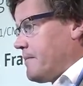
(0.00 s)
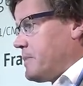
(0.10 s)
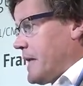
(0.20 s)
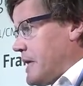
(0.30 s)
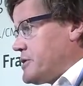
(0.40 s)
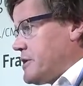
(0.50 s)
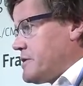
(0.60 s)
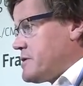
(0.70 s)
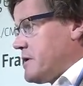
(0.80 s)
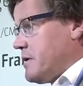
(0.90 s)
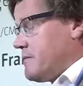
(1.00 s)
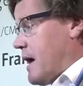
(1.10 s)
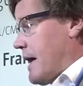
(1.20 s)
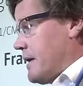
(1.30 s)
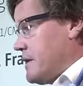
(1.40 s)
pledges, the
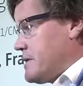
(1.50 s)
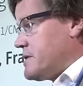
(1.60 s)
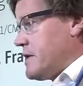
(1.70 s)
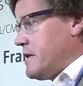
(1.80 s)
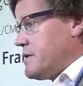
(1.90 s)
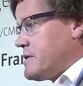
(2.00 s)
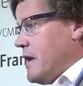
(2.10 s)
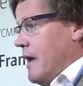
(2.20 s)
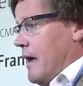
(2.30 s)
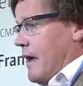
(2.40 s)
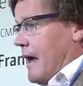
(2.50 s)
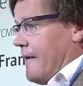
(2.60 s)
INDCs,